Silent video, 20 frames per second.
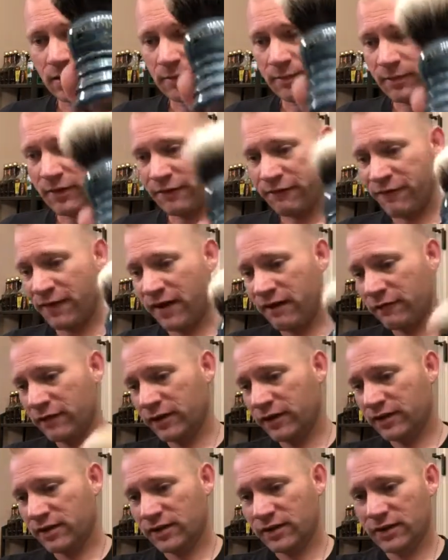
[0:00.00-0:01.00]
My
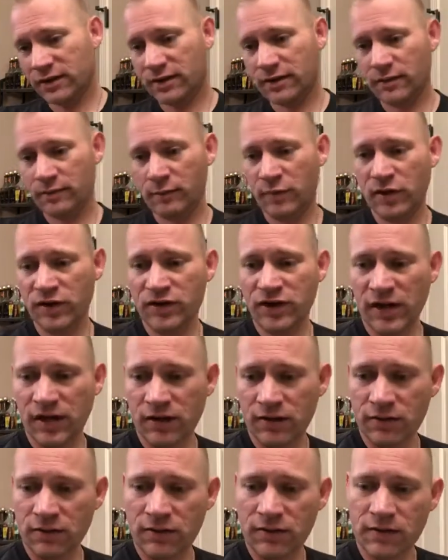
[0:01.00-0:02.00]
favorite brush
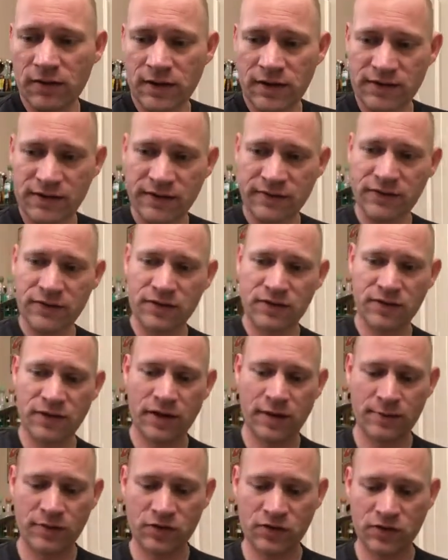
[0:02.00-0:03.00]
handle, as I've
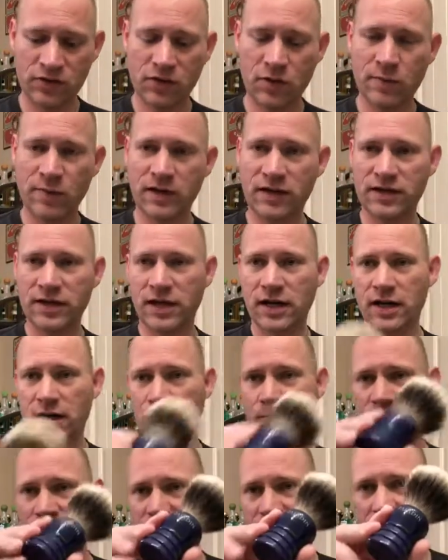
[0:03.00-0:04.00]
described so many
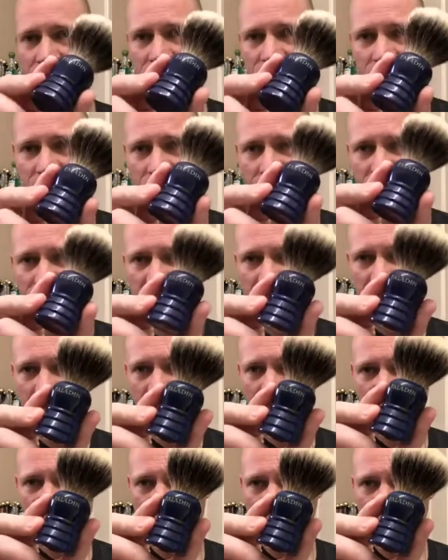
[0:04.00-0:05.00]
times, is the
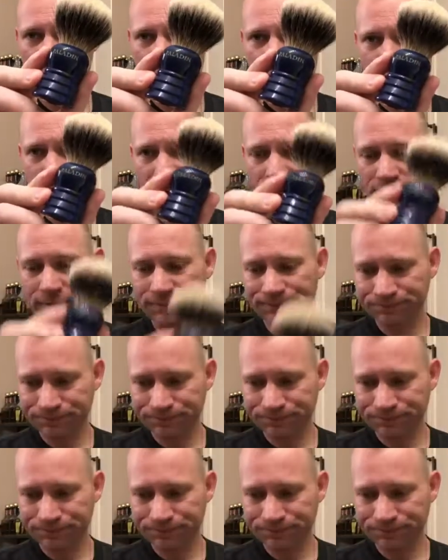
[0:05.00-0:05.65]
Buck Rogers.